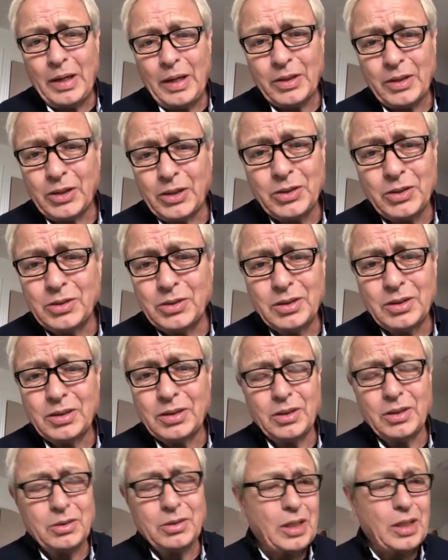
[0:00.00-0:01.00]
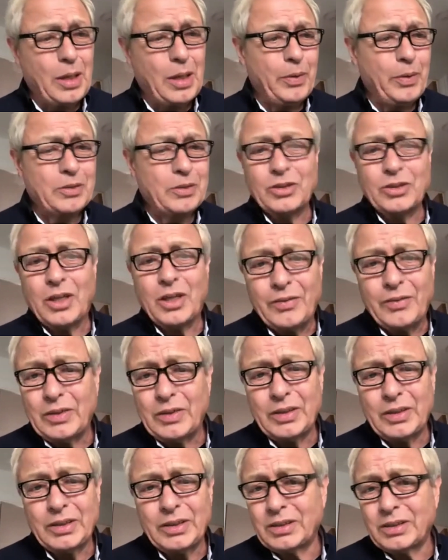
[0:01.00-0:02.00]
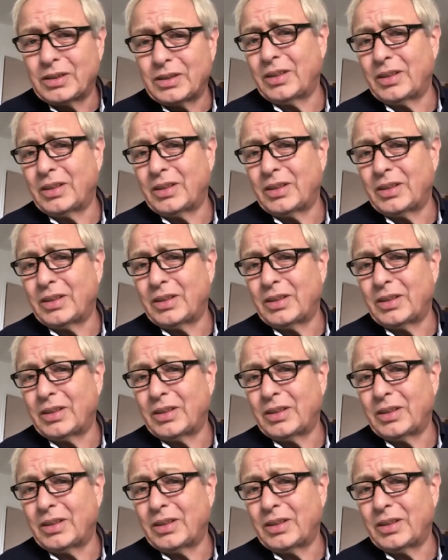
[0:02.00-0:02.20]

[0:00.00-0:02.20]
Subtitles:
to call up a driverless